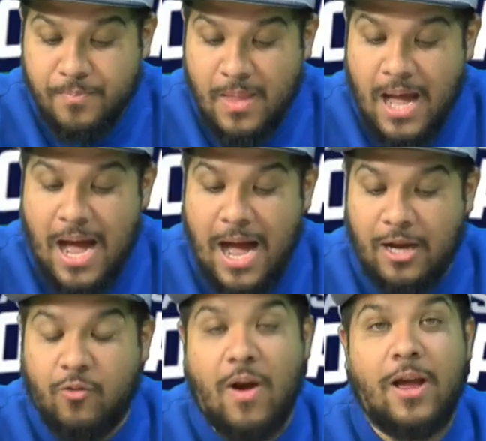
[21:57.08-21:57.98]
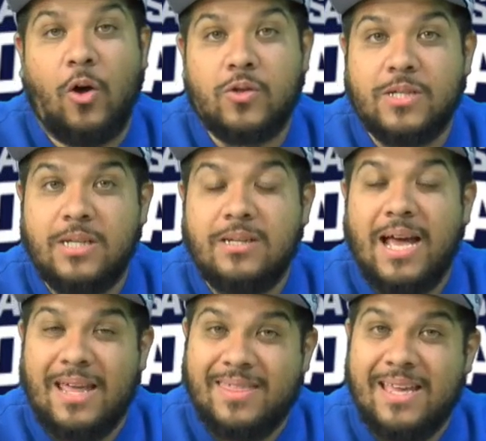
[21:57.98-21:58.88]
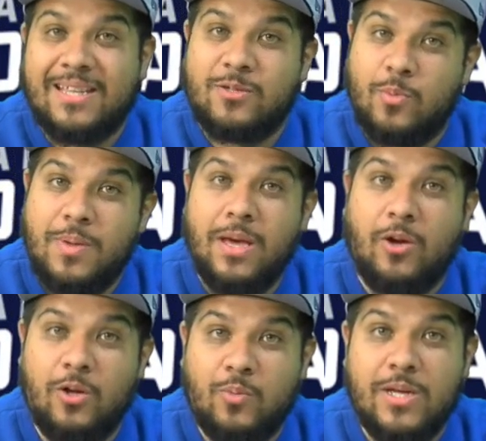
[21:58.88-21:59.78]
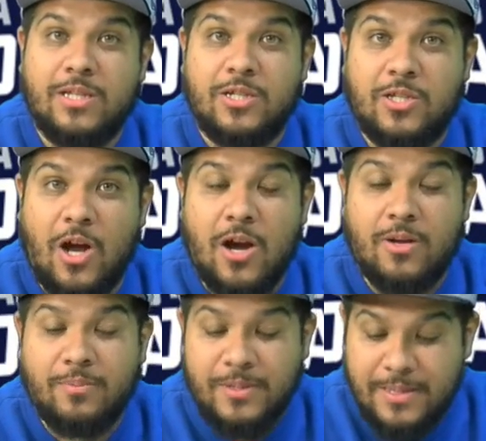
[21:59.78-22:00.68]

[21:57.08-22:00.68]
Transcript: Greg Olsen, I think this would be a good week to start him,